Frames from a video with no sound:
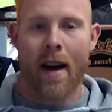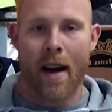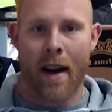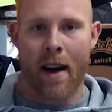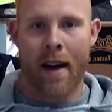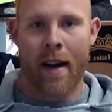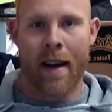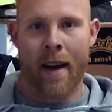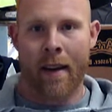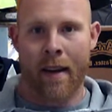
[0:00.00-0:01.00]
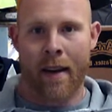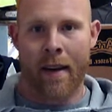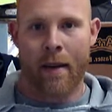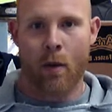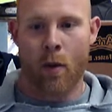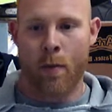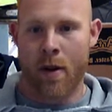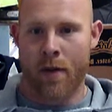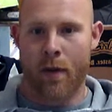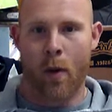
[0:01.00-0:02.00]
and we'll
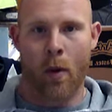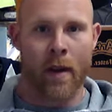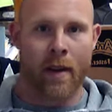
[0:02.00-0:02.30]
push forward.